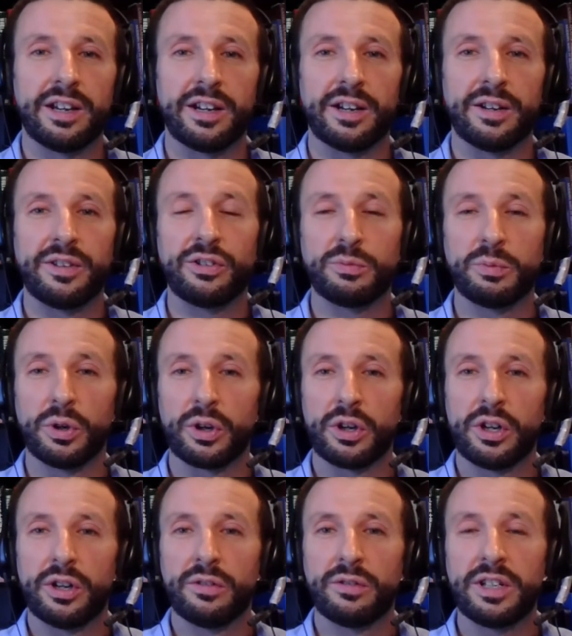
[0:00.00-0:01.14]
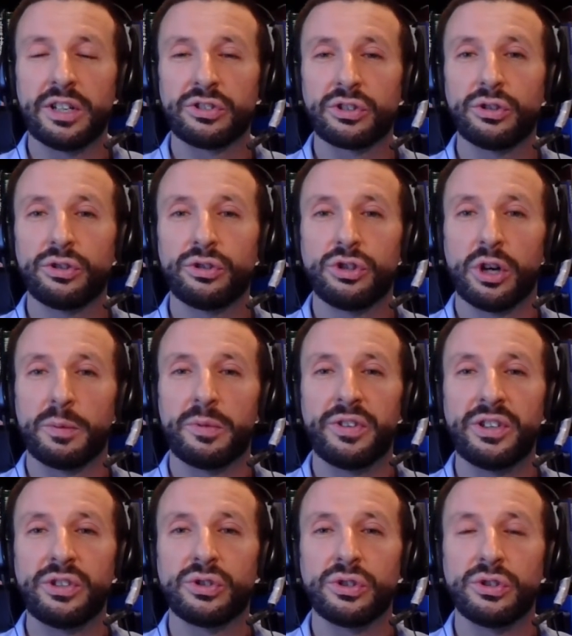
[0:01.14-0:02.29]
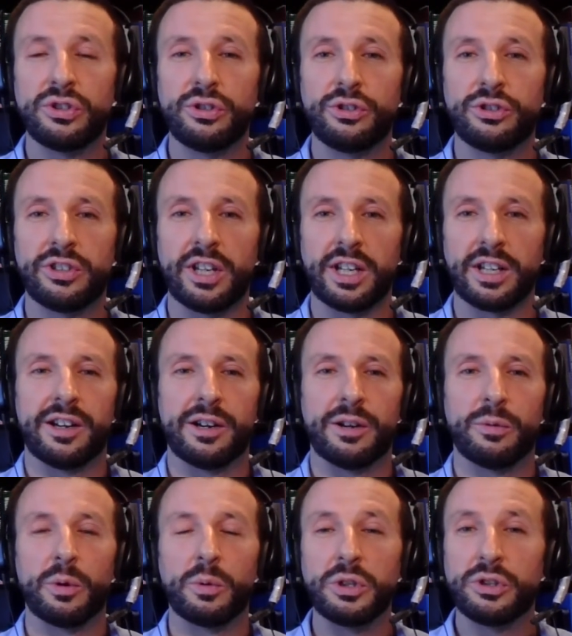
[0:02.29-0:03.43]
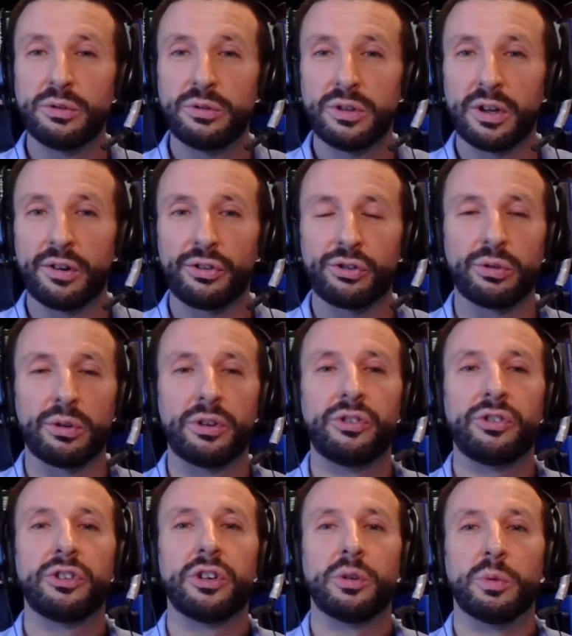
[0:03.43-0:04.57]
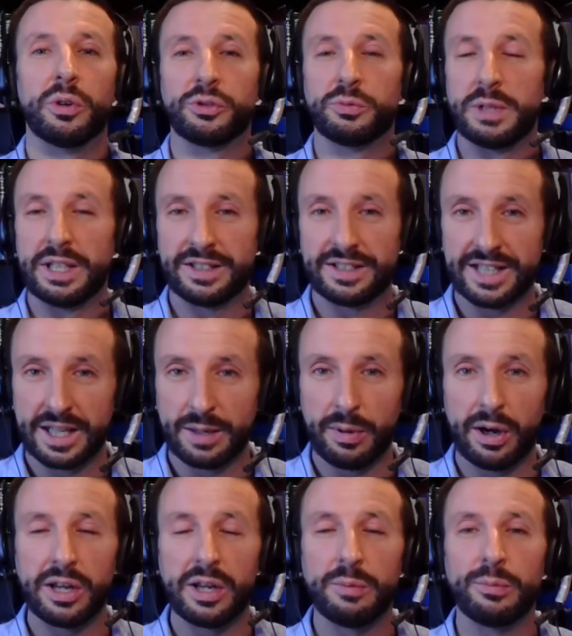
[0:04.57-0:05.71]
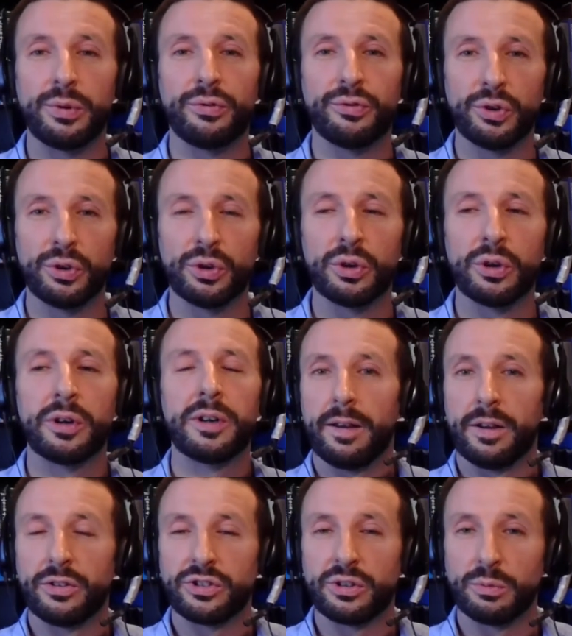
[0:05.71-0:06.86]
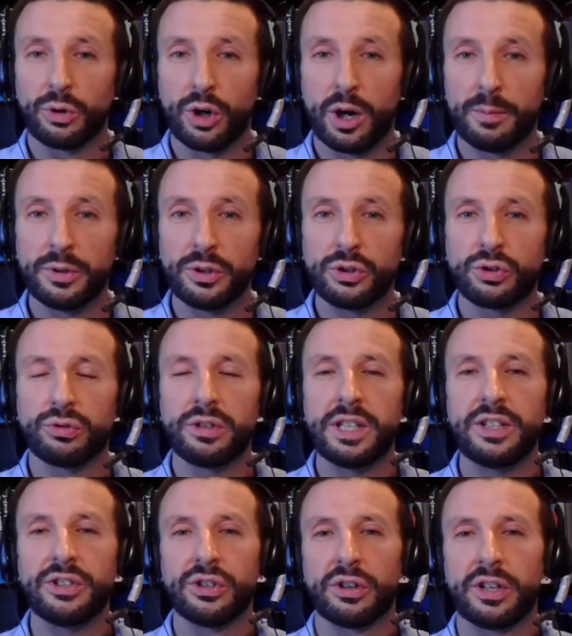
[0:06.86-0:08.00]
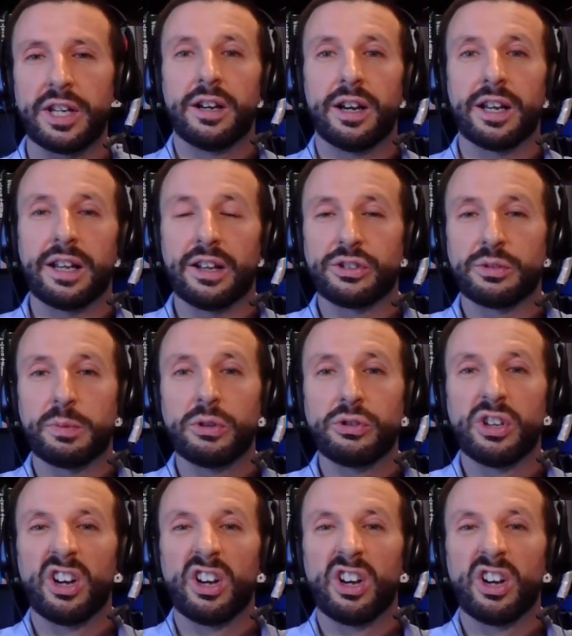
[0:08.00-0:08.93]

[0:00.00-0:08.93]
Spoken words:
And this book really does a good job of introducing what we do know of Sun Tzu, what's being said about him before, some commentaries on him. I suppose